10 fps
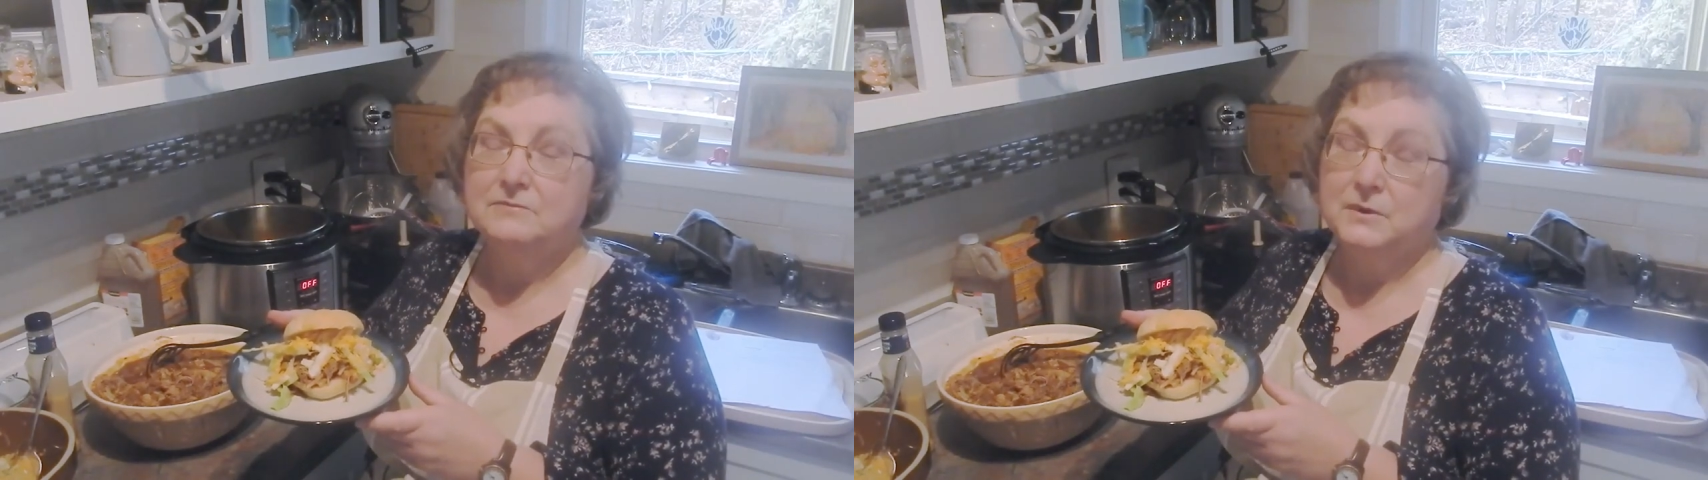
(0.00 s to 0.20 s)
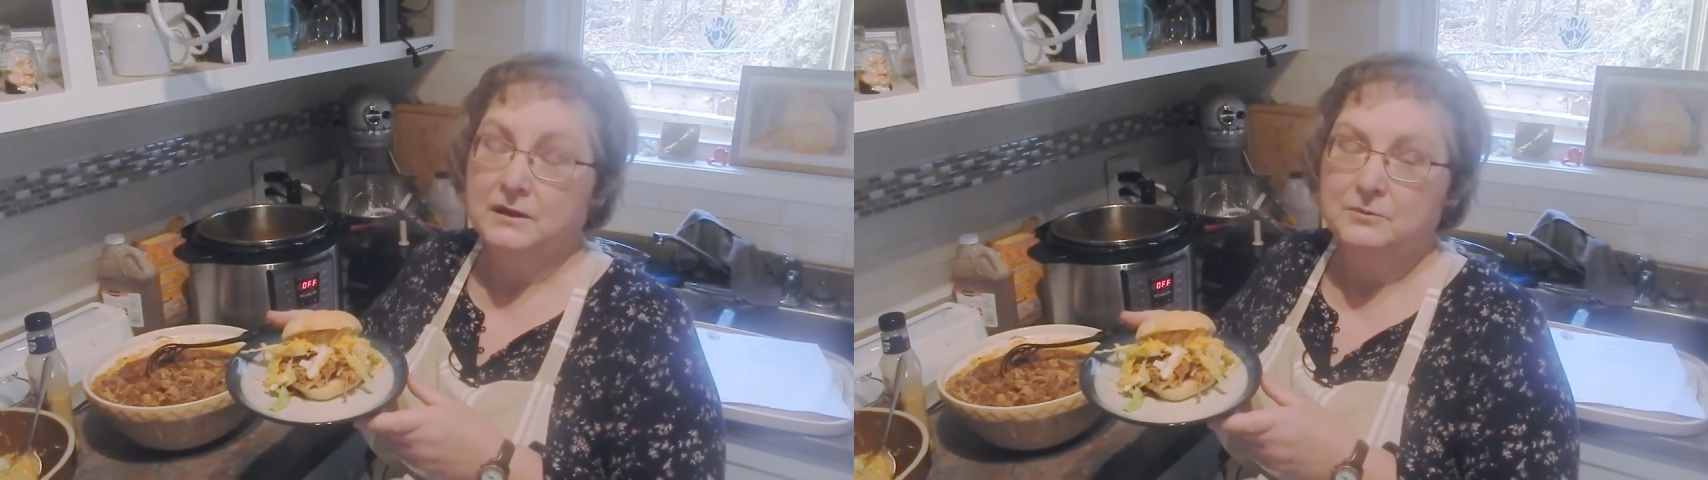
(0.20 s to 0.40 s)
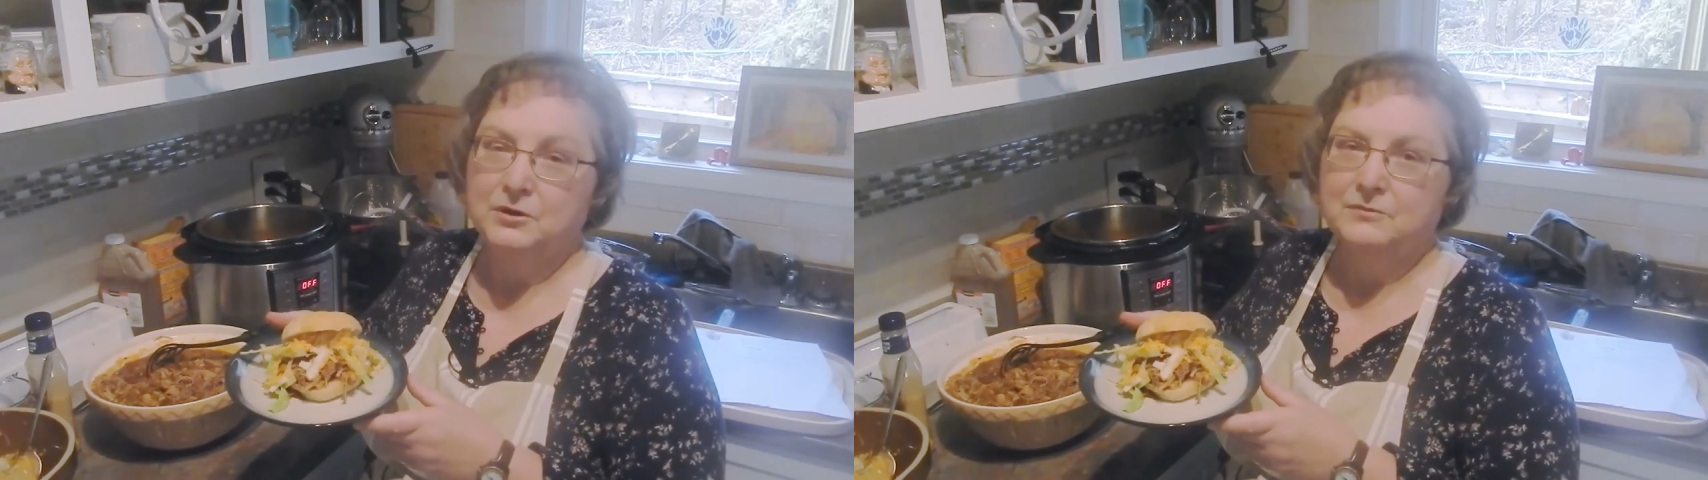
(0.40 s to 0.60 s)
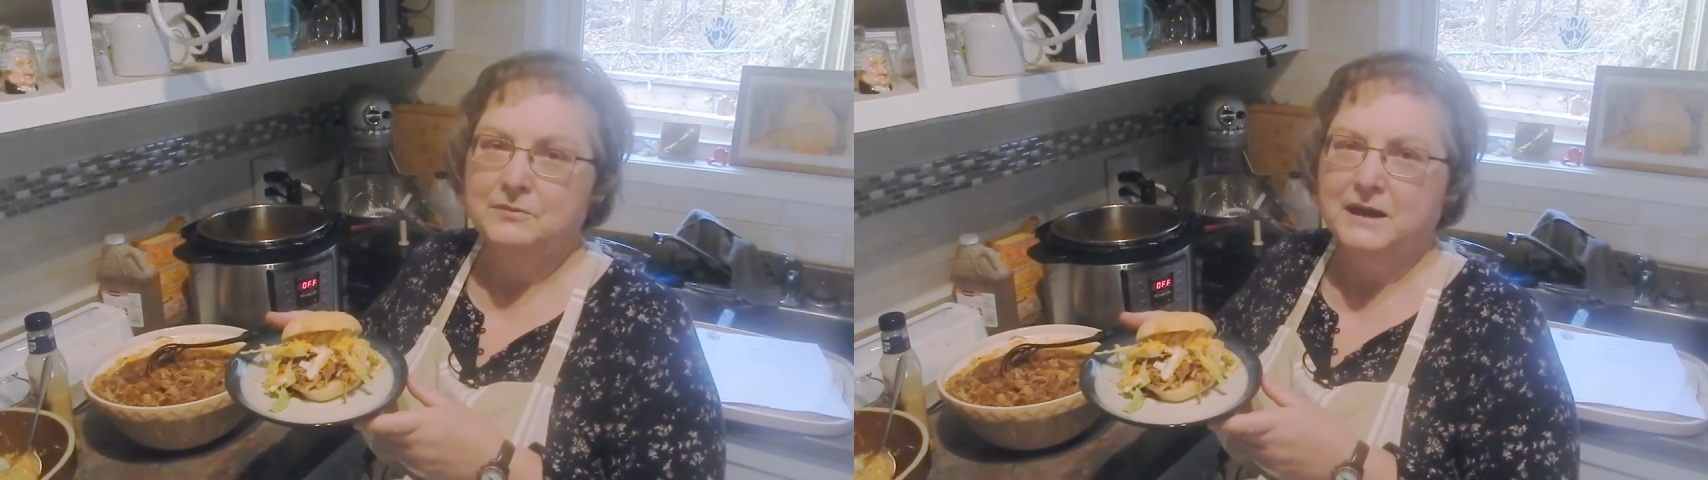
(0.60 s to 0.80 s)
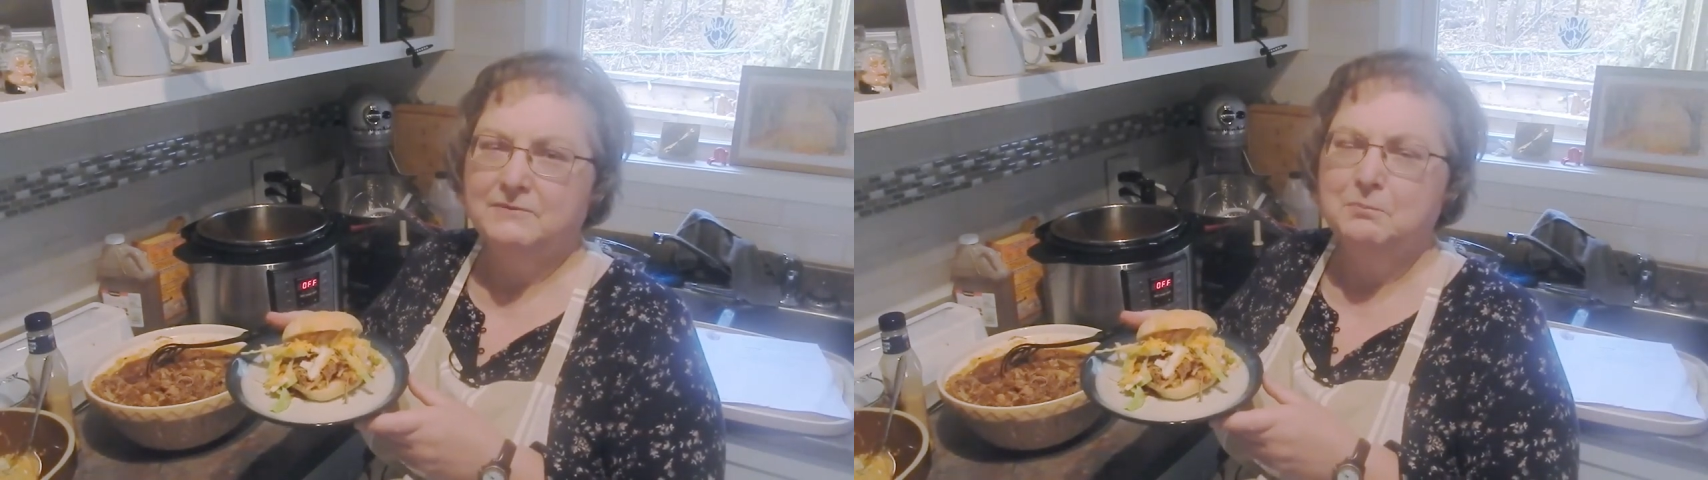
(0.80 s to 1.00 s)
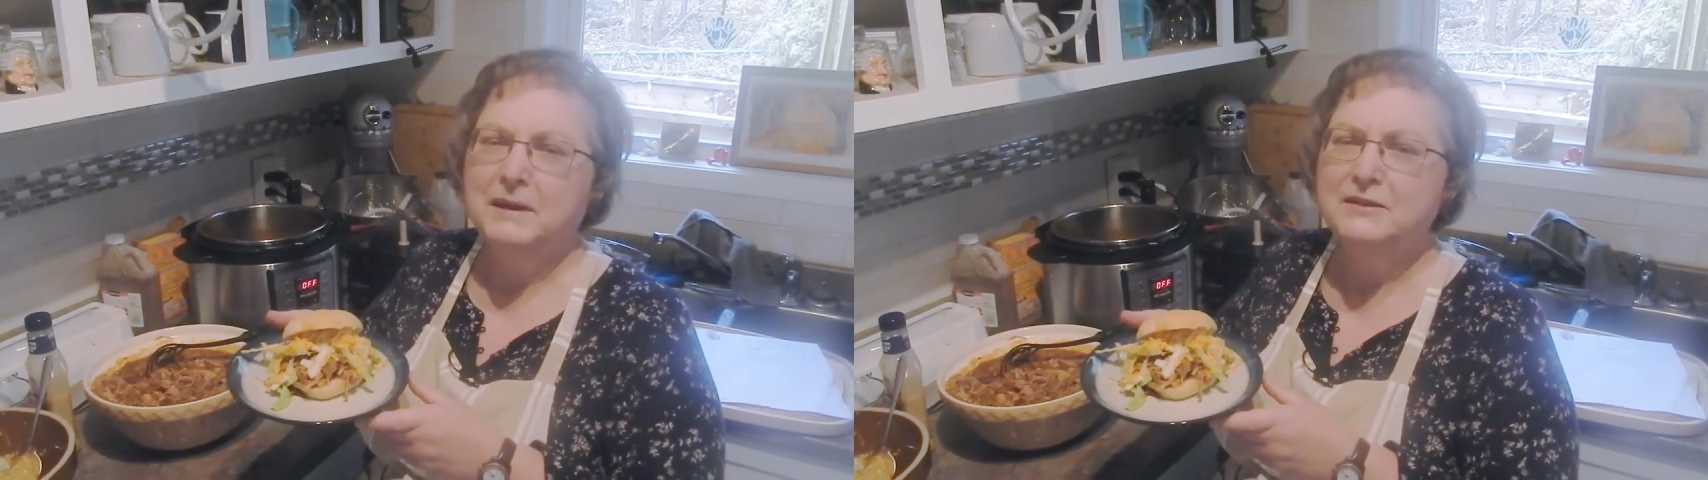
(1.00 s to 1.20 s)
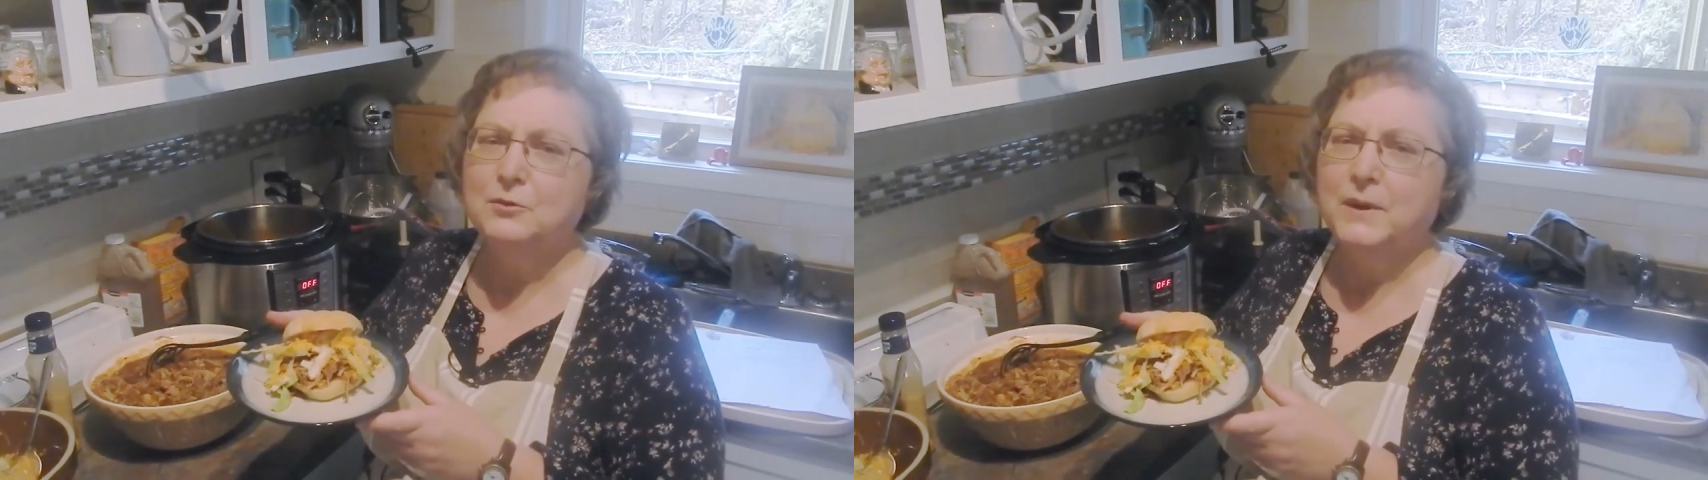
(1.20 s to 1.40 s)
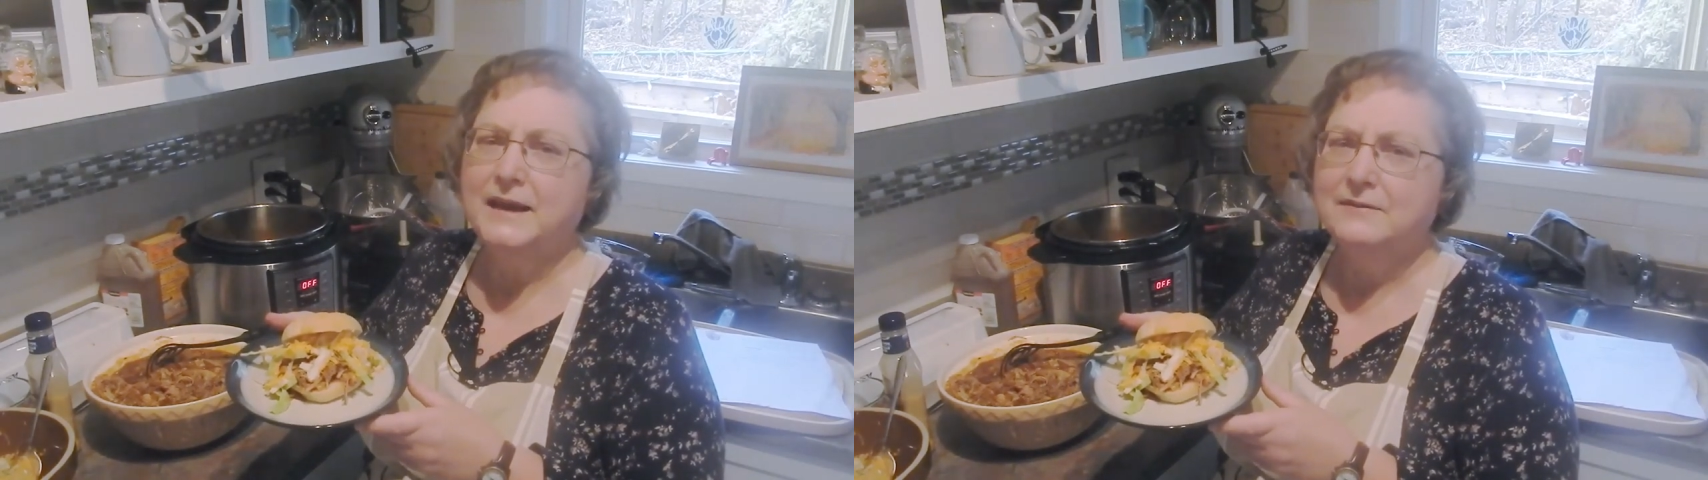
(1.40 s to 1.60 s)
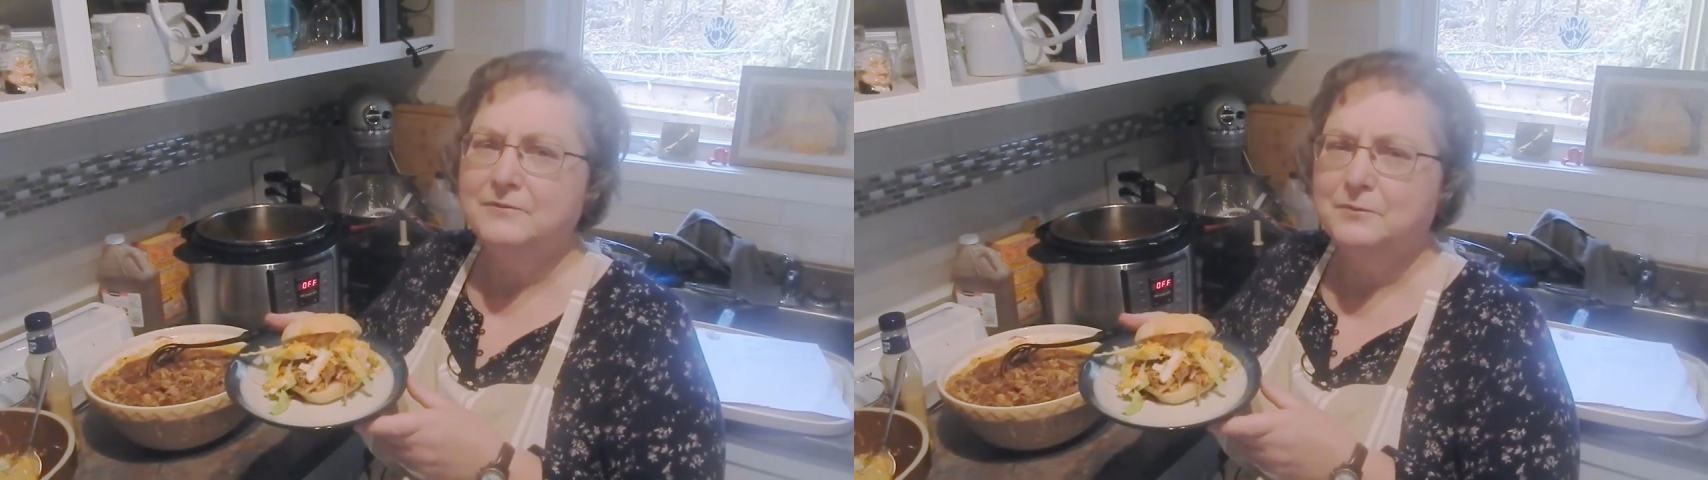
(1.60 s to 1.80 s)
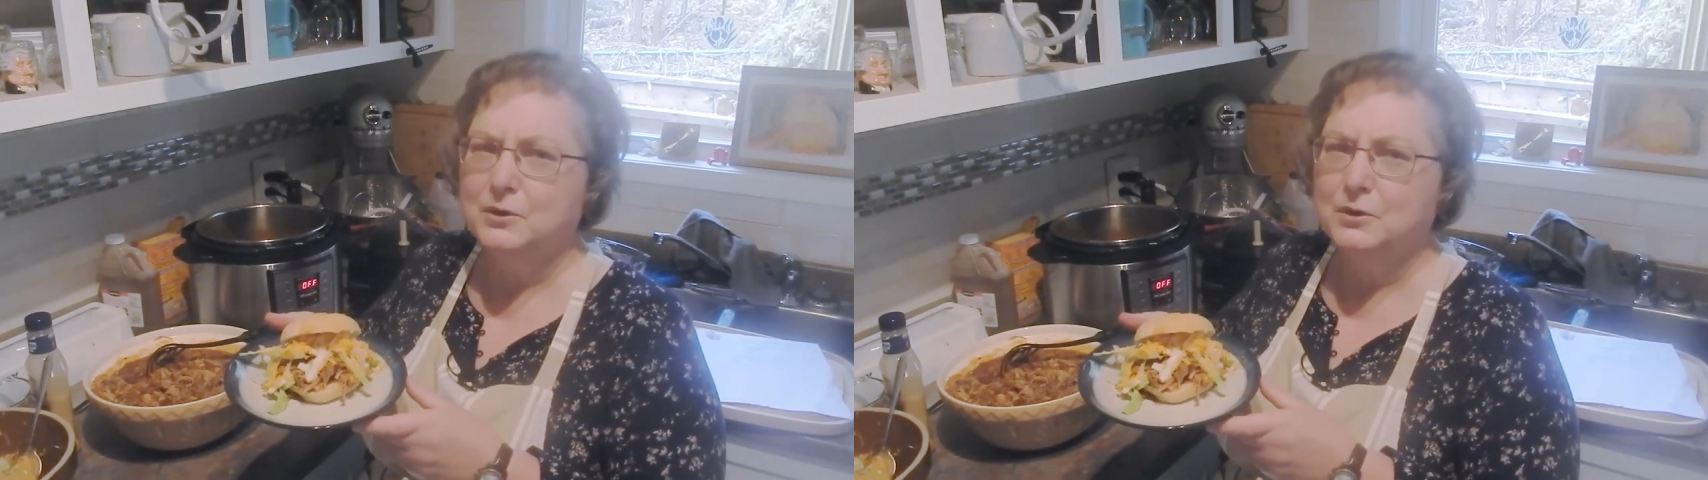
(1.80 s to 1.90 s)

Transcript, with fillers: Uh, we're a month away